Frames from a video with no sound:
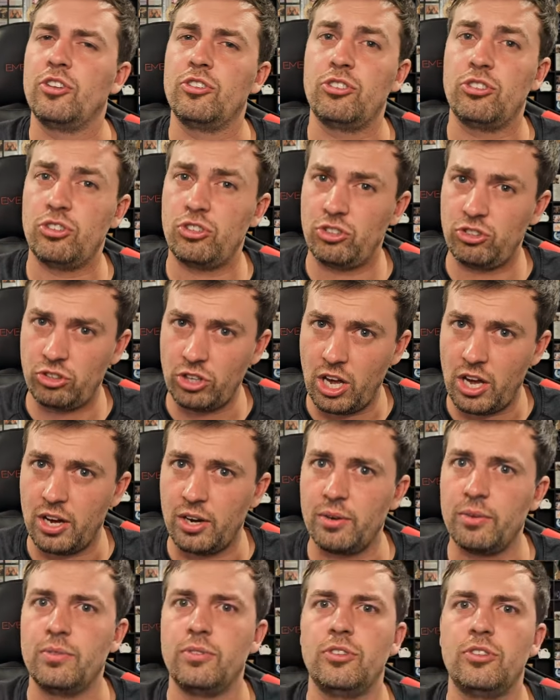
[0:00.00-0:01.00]

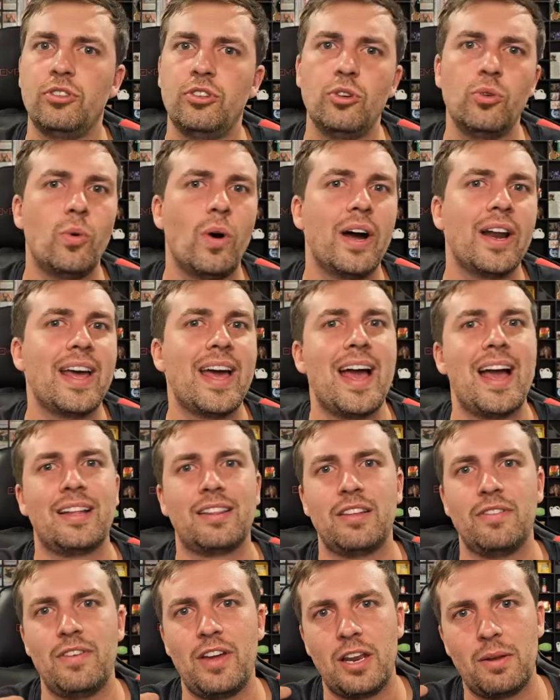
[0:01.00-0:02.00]
So, you want to
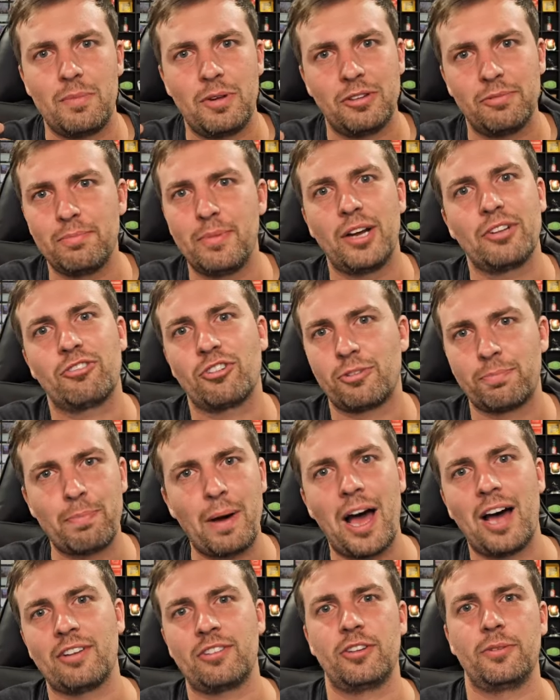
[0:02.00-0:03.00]
activate him as much as
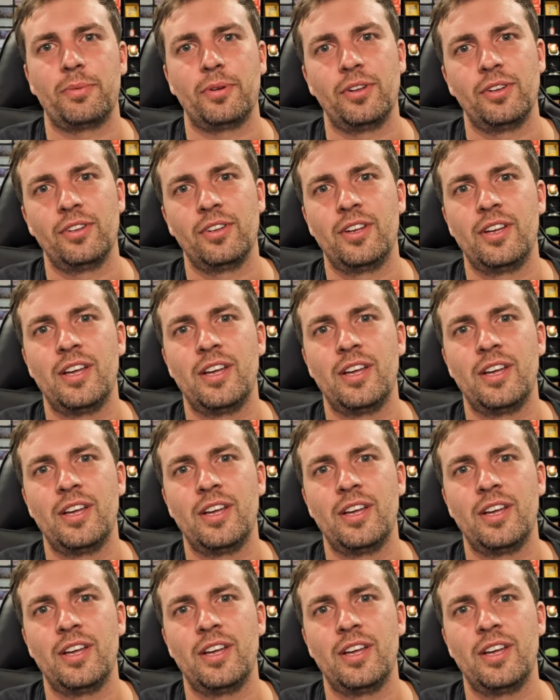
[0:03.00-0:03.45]
possible.